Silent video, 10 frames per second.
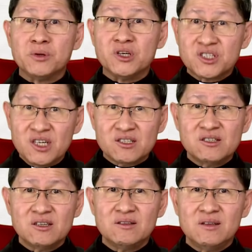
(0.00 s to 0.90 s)

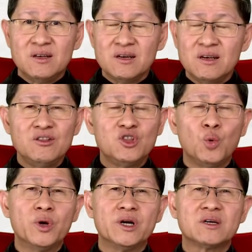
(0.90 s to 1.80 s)
persisted in the
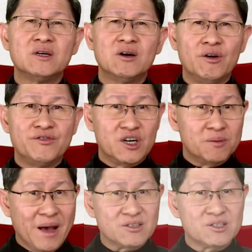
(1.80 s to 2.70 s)
work of
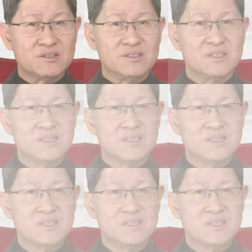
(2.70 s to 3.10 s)
their master.